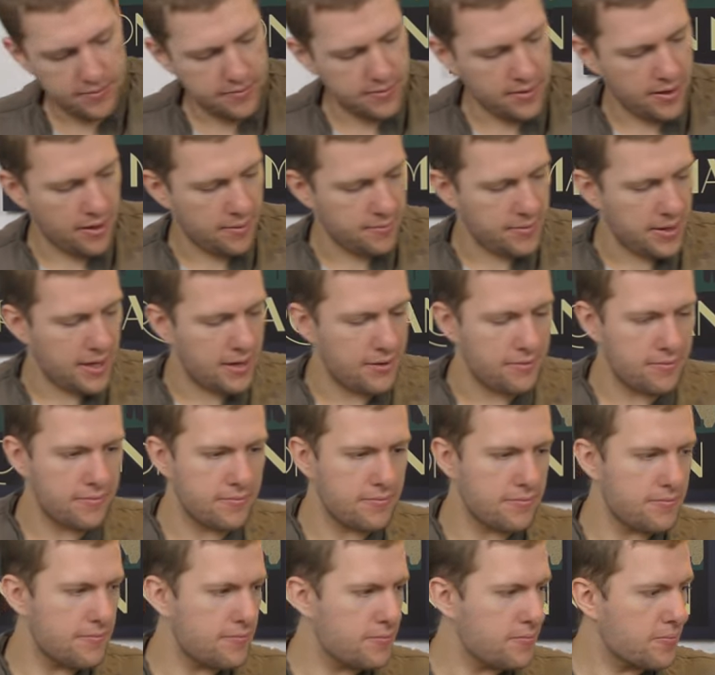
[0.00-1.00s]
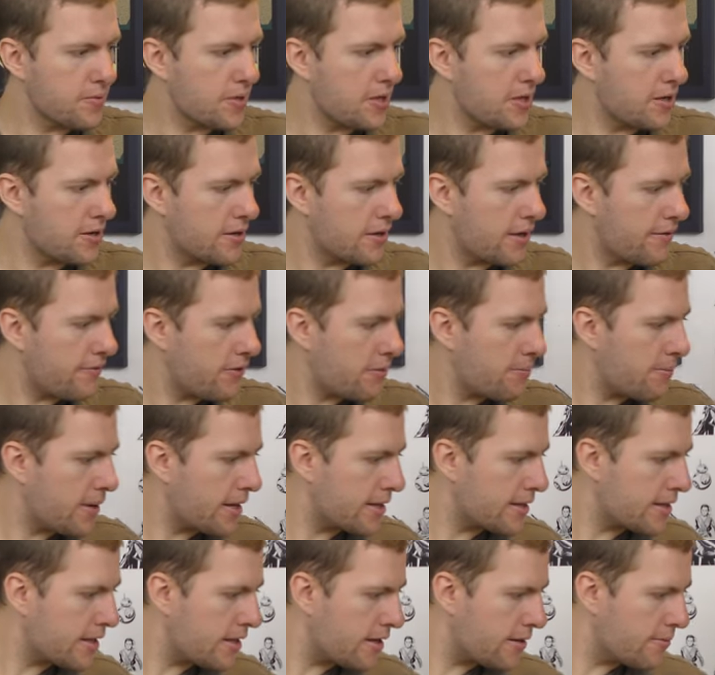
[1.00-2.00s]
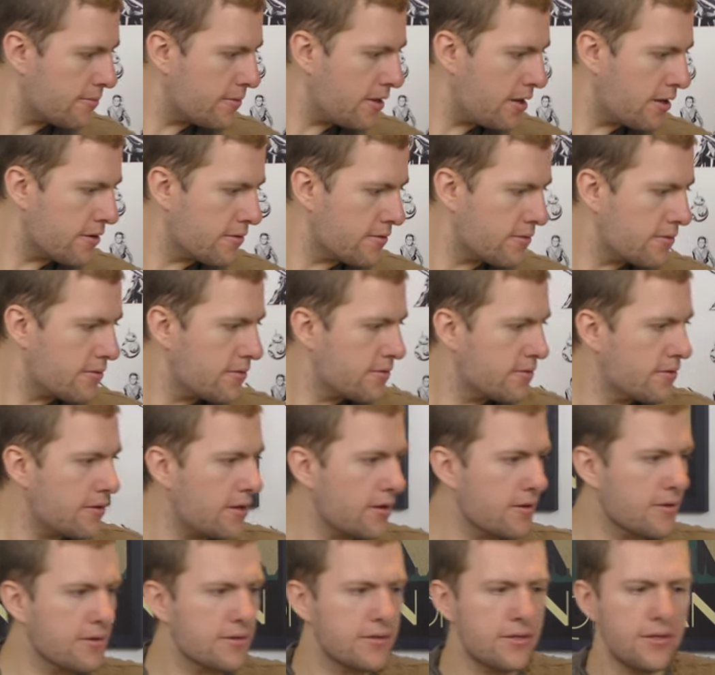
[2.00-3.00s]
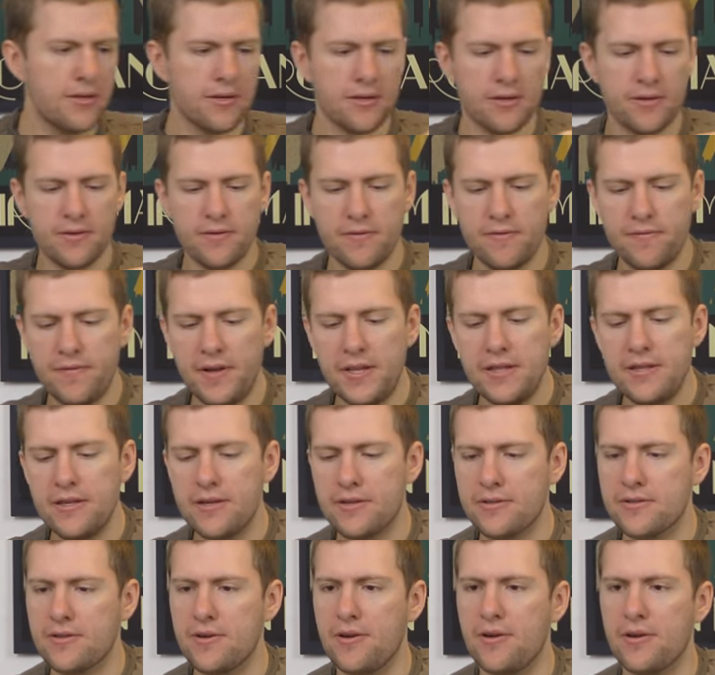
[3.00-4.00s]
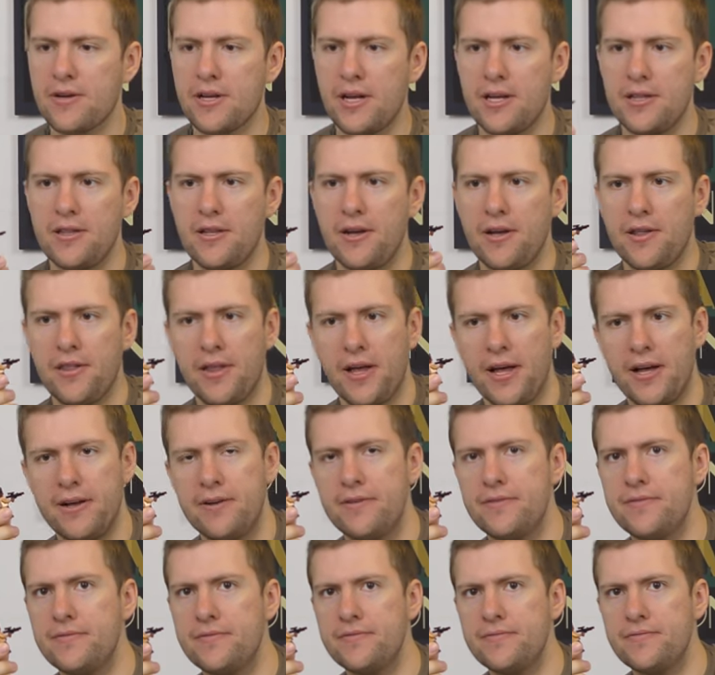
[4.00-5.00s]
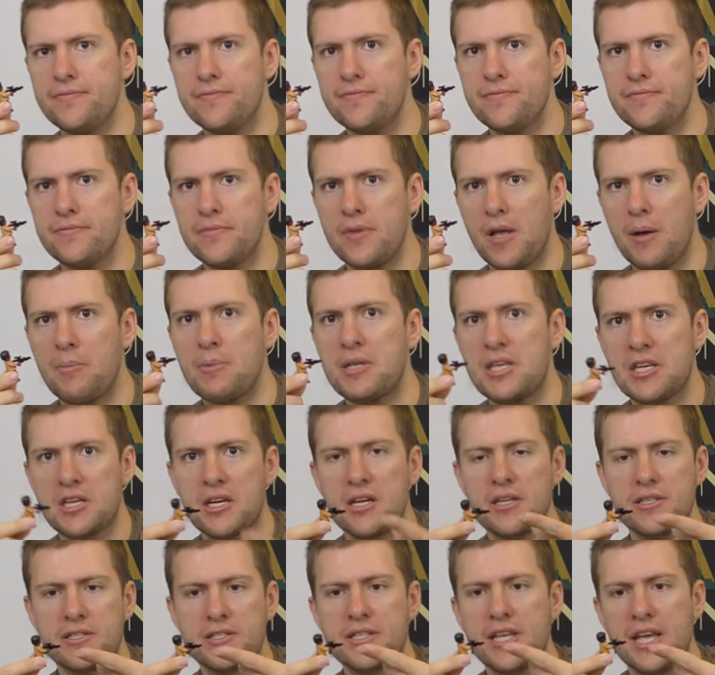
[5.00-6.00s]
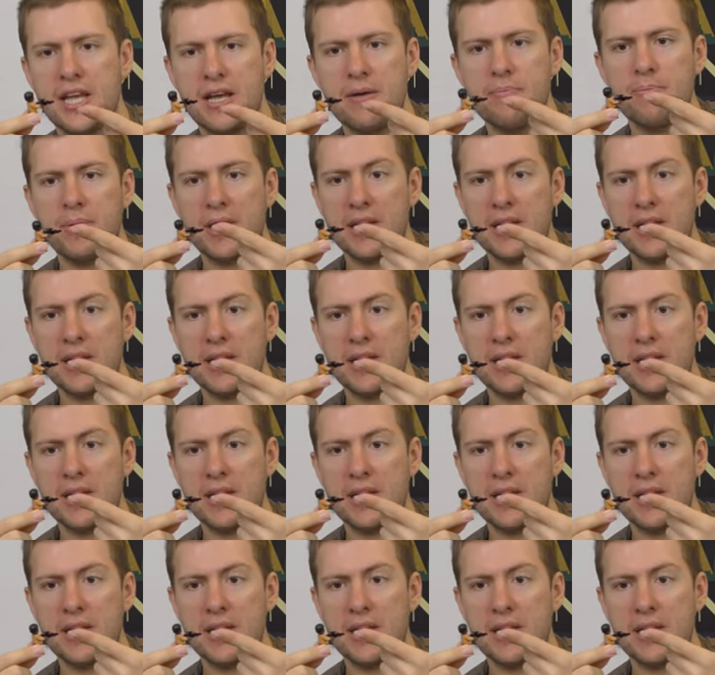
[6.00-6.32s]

I'm now curious, have I made that up? No, no, because look, Finn has got a gun like that. I mean, you can't see it, but